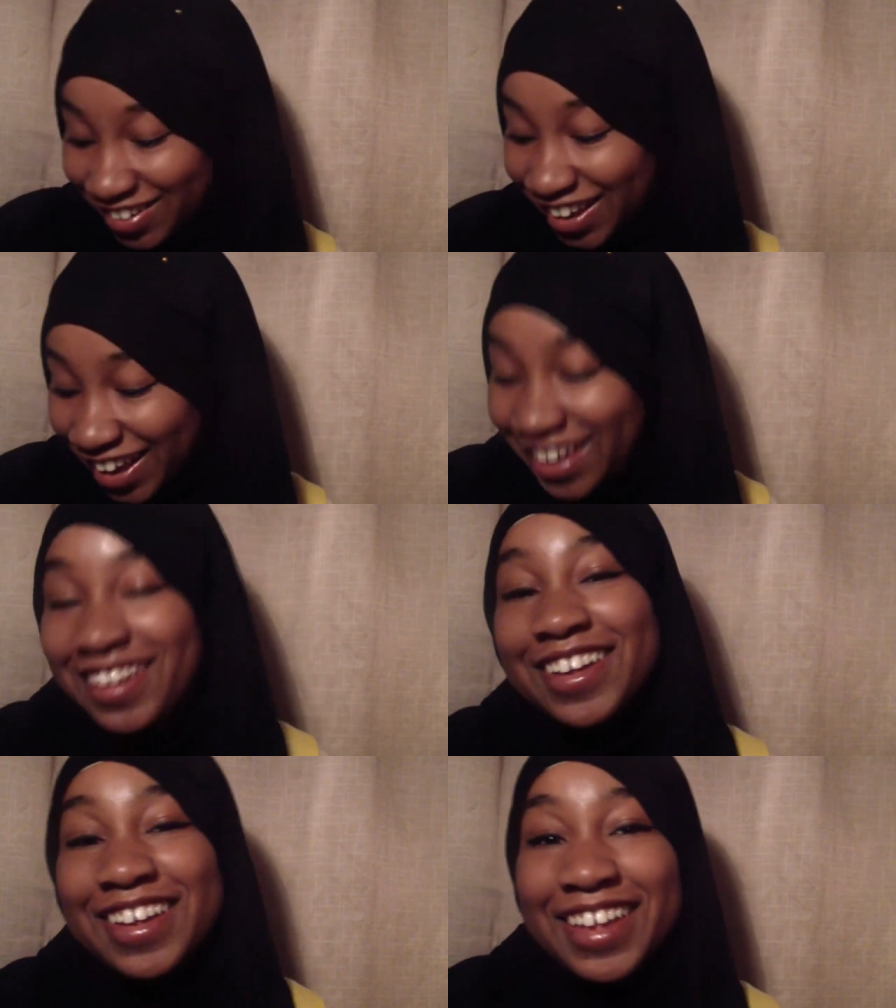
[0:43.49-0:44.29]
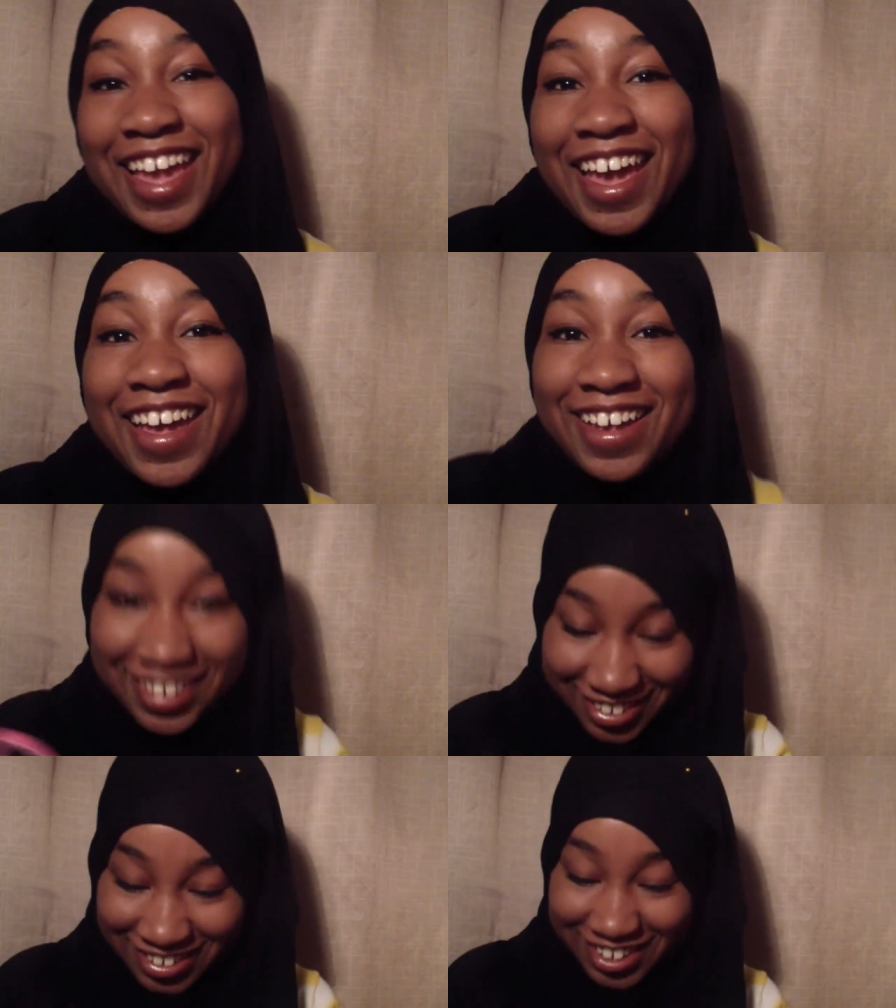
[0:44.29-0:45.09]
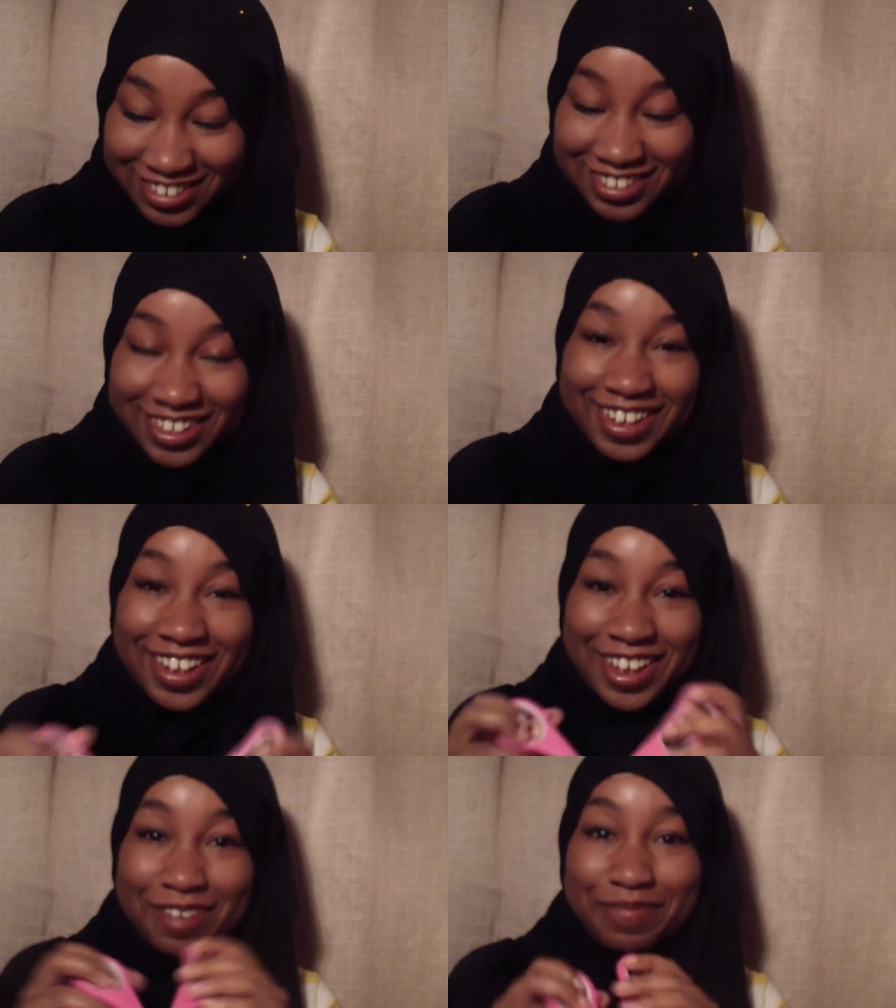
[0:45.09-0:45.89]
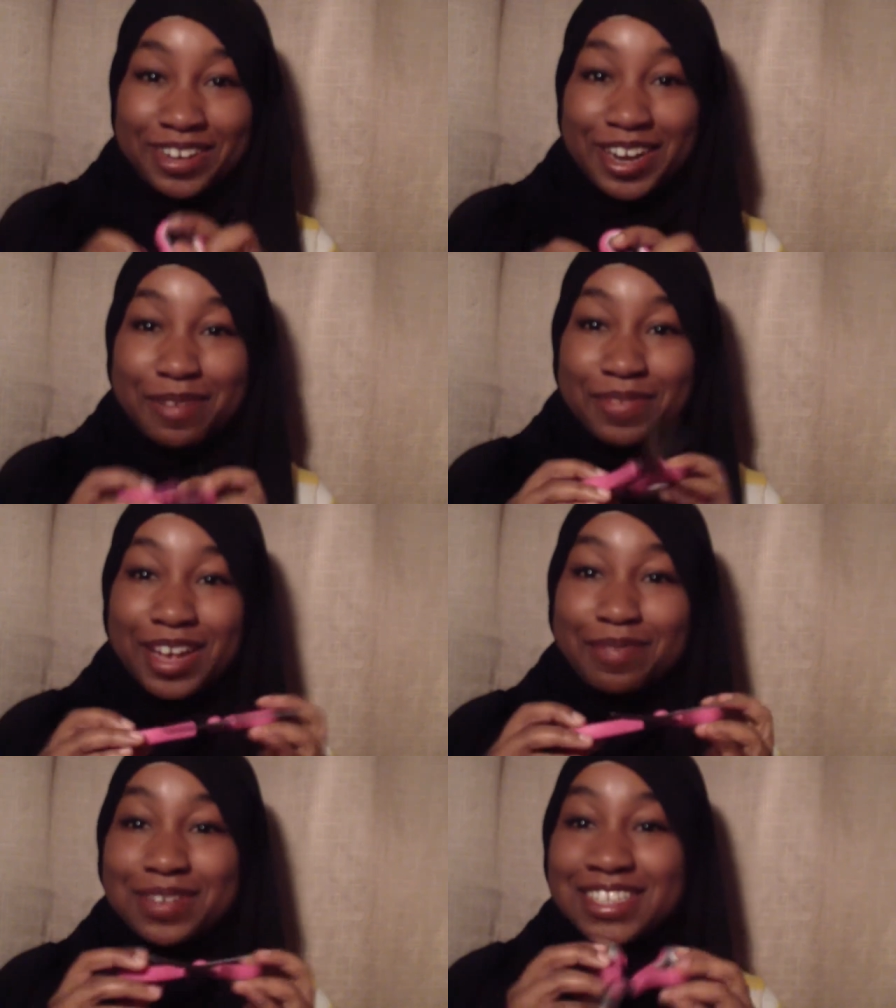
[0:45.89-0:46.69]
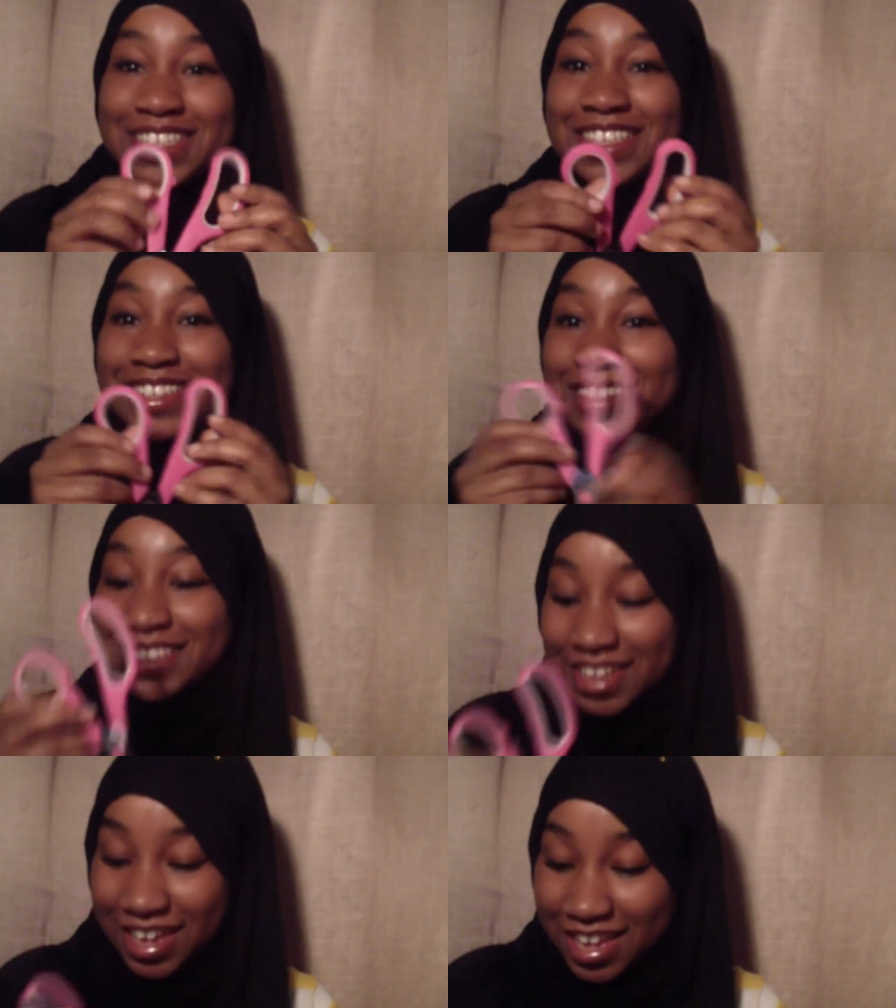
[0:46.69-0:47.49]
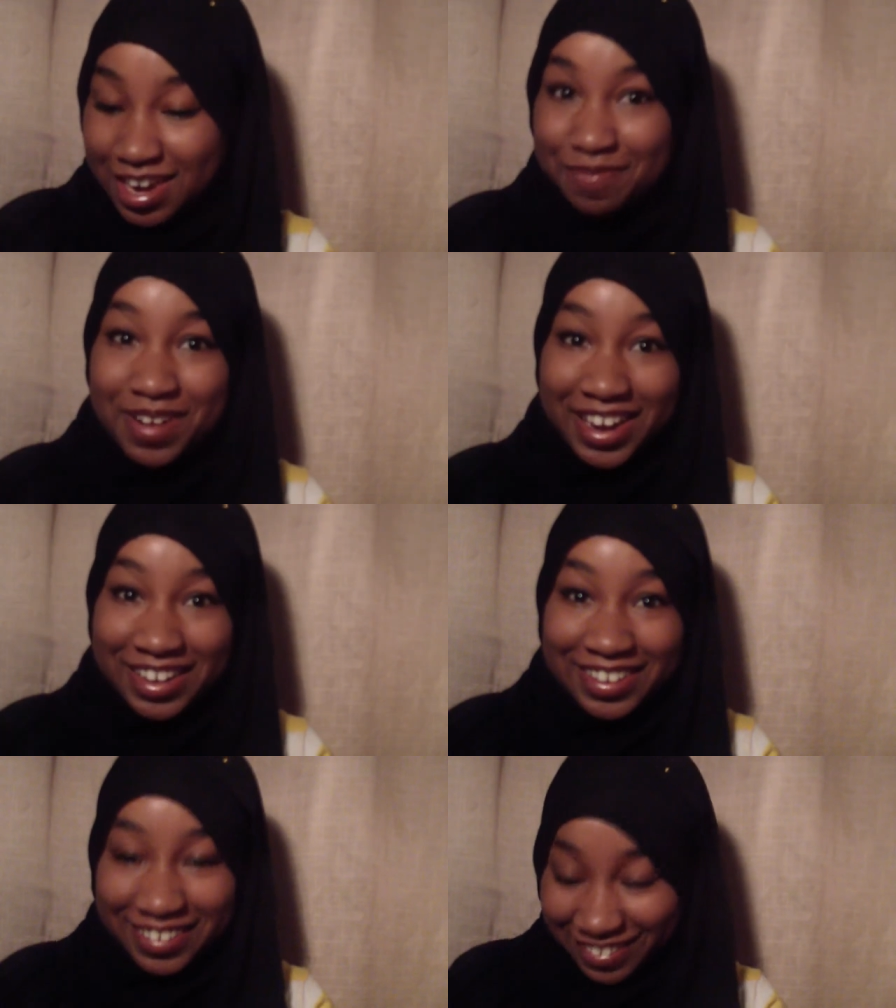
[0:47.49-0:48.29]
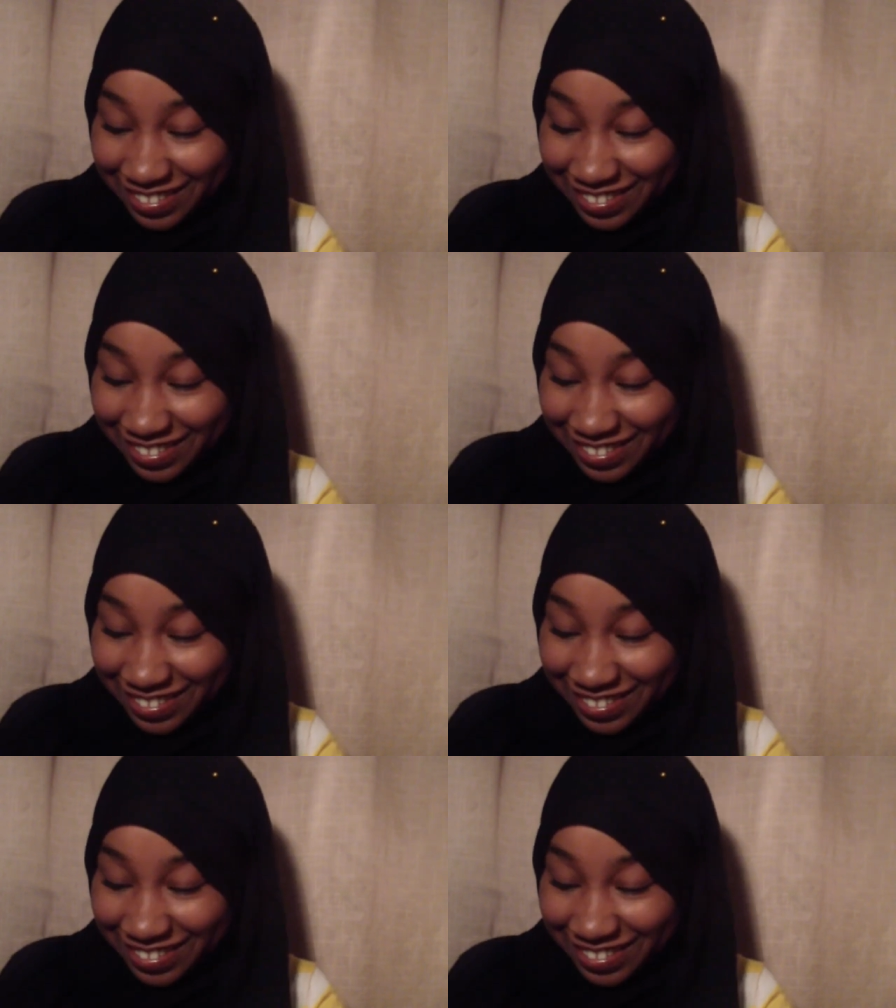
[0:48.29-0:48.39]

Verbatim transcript: Okay, yeah, so let's open it up. Got my scissors and I'm ready.